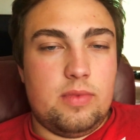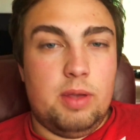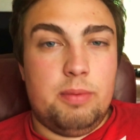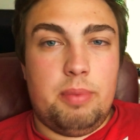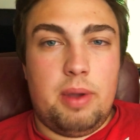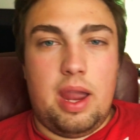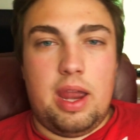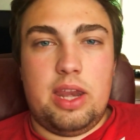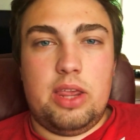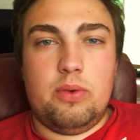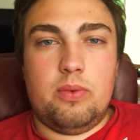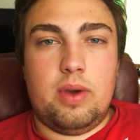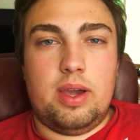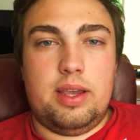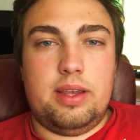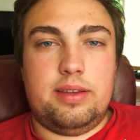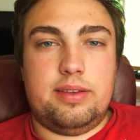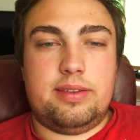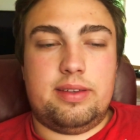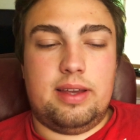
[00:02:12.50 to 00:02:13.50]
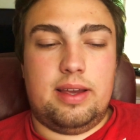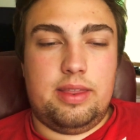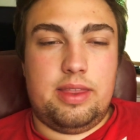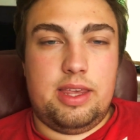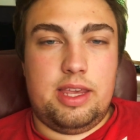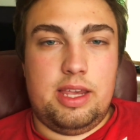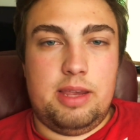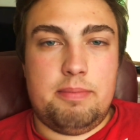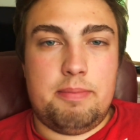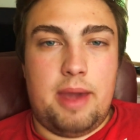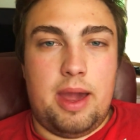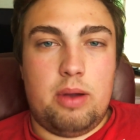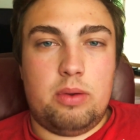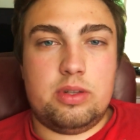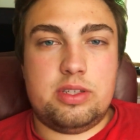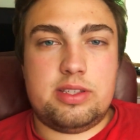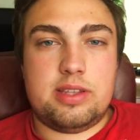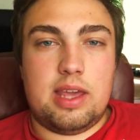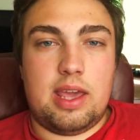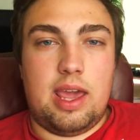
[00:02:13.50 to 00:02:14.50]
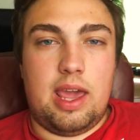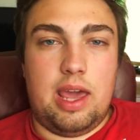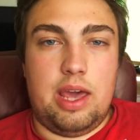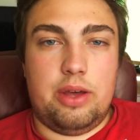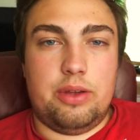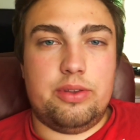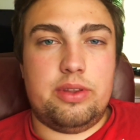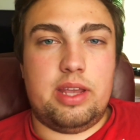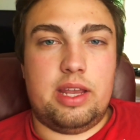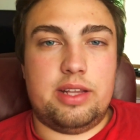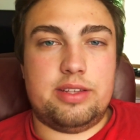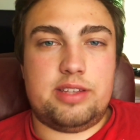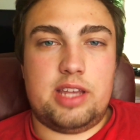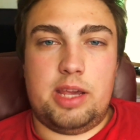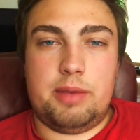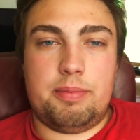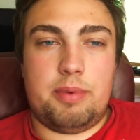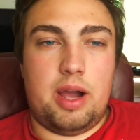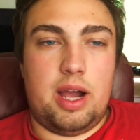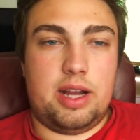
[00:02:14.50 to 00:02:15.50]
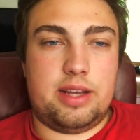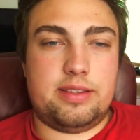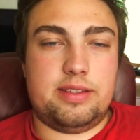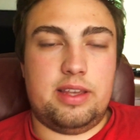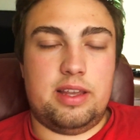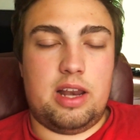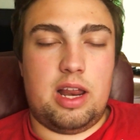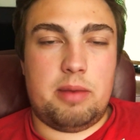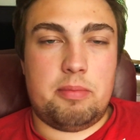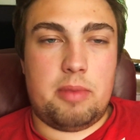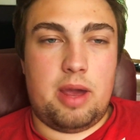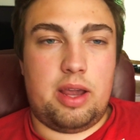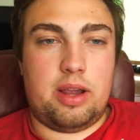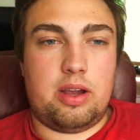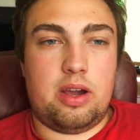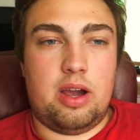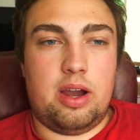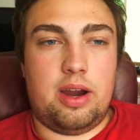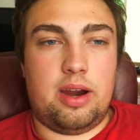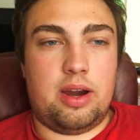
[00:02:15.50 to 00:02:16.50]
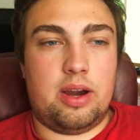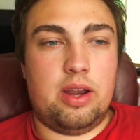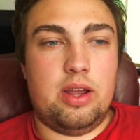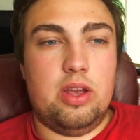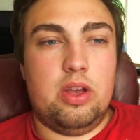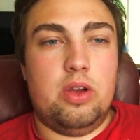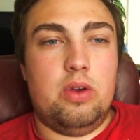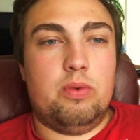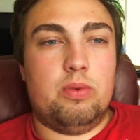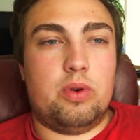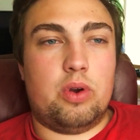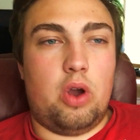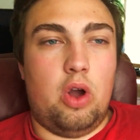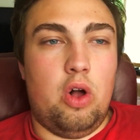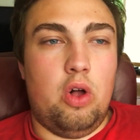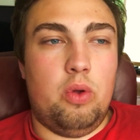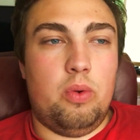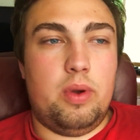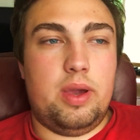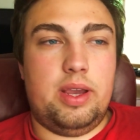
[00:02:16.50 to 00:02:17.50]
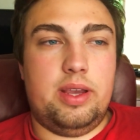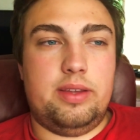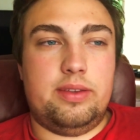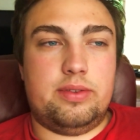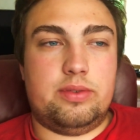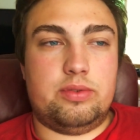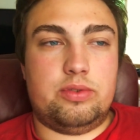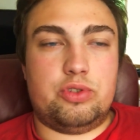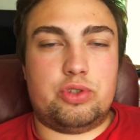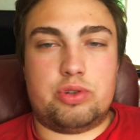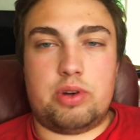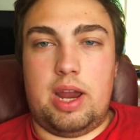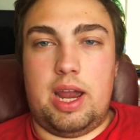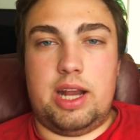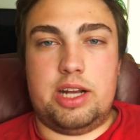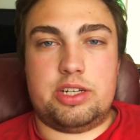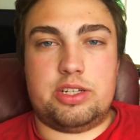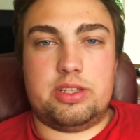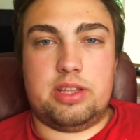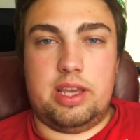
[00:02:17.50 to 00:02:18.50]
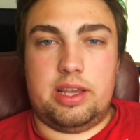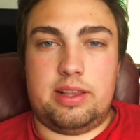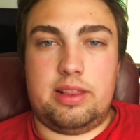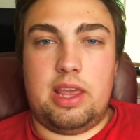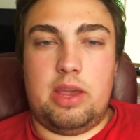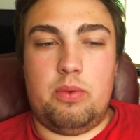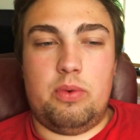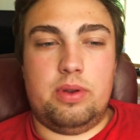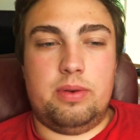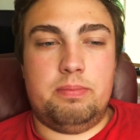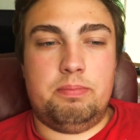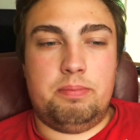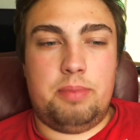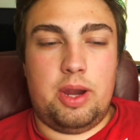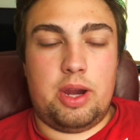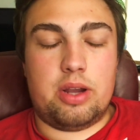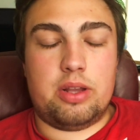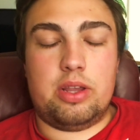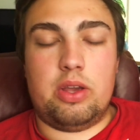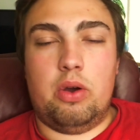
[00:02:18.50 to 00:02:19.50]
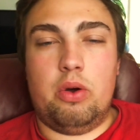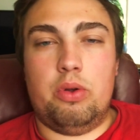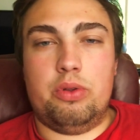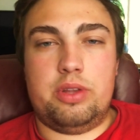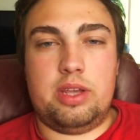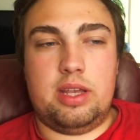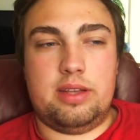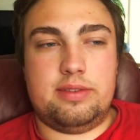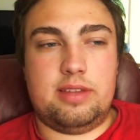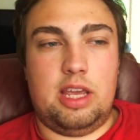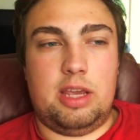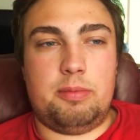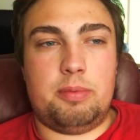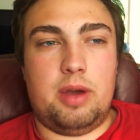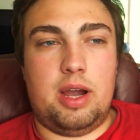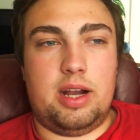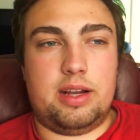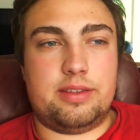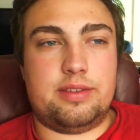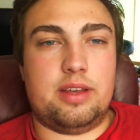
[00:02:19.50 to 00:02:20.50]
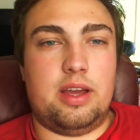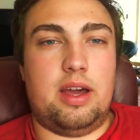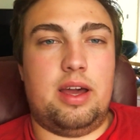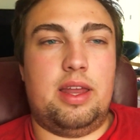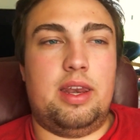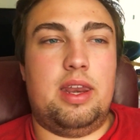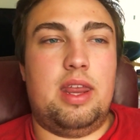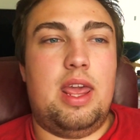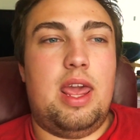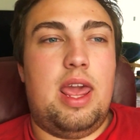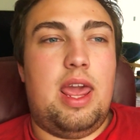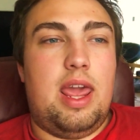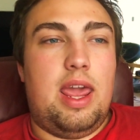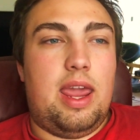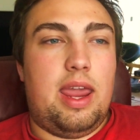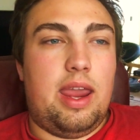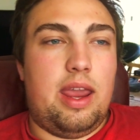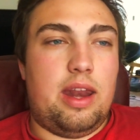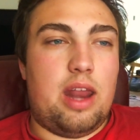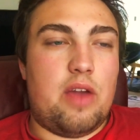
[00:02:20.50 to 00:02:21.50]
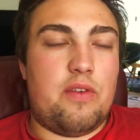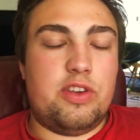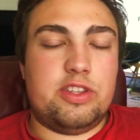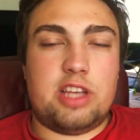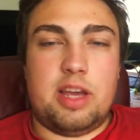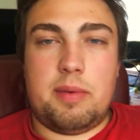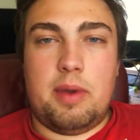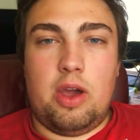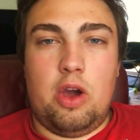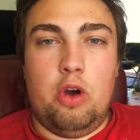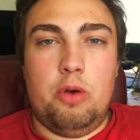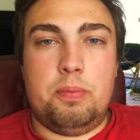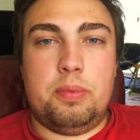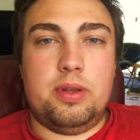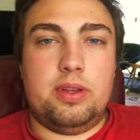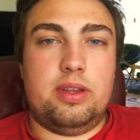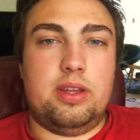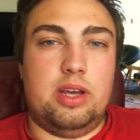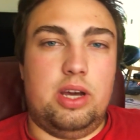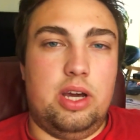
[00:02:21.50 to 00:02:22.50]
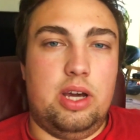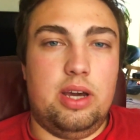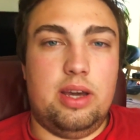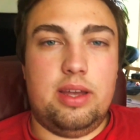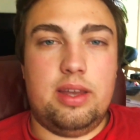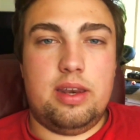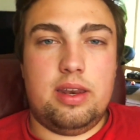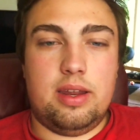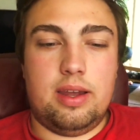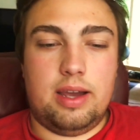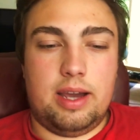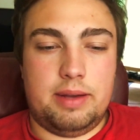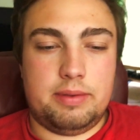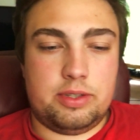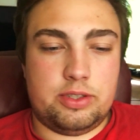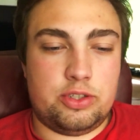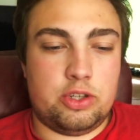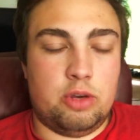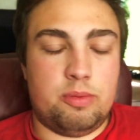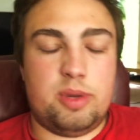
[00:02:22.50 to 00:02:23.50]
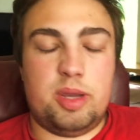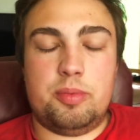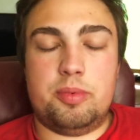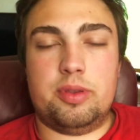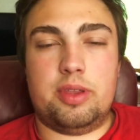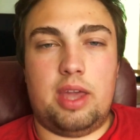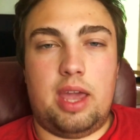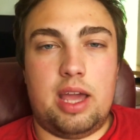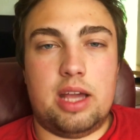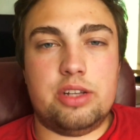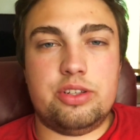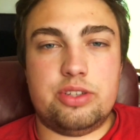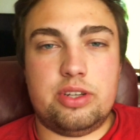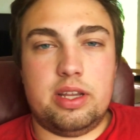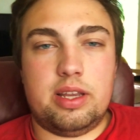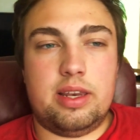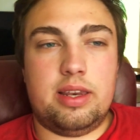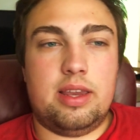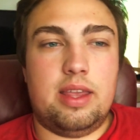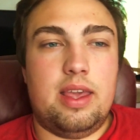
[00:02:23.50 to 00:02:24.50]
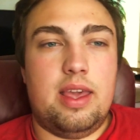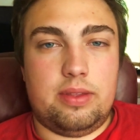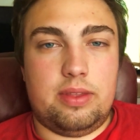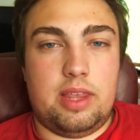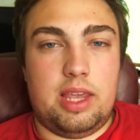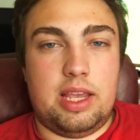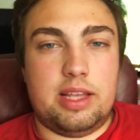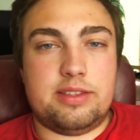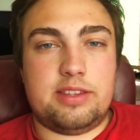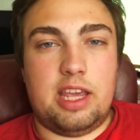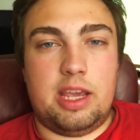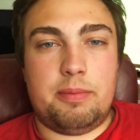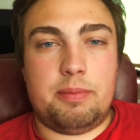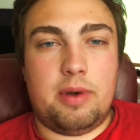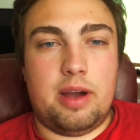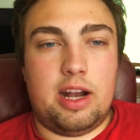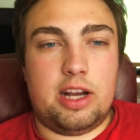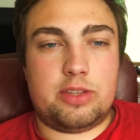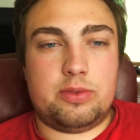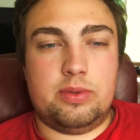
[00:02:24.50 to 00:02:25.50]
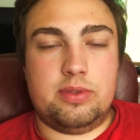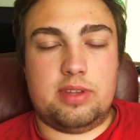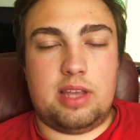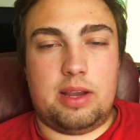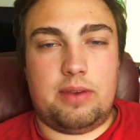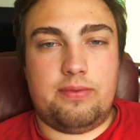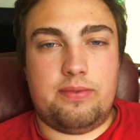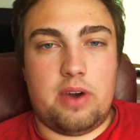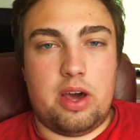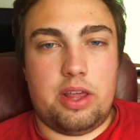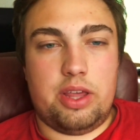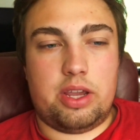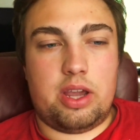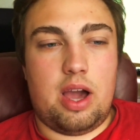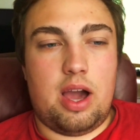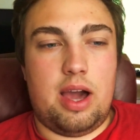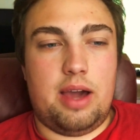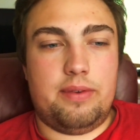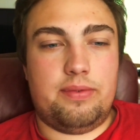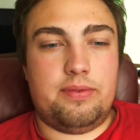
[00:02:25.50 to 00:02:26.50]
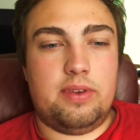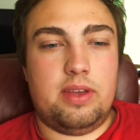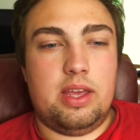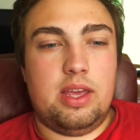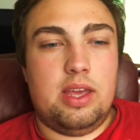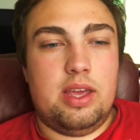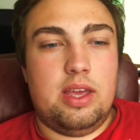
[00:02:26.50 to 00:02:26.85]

But anyways, the mounts that held the intake box in on my car were always trashed. Like, they would barely hold the intake box on. And every time I opened the hood to show people the engine, the intake box was like falling off.